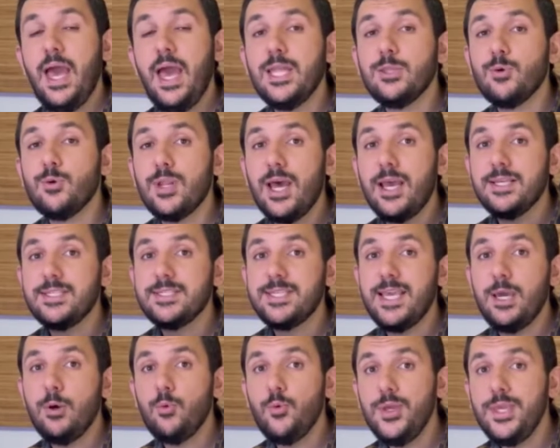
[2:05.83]
And when I
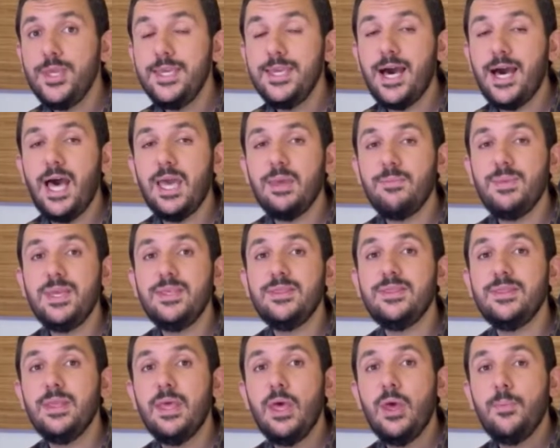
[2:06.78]
say we, I
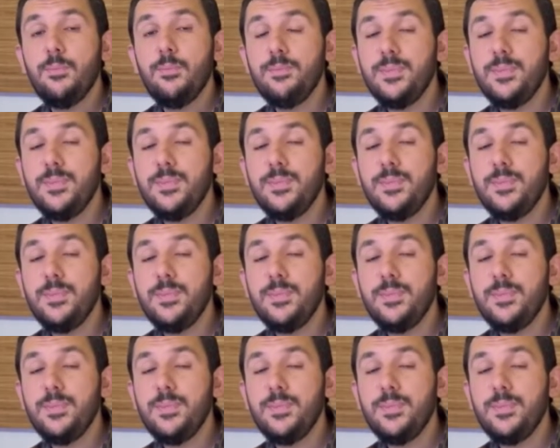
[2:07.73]
mean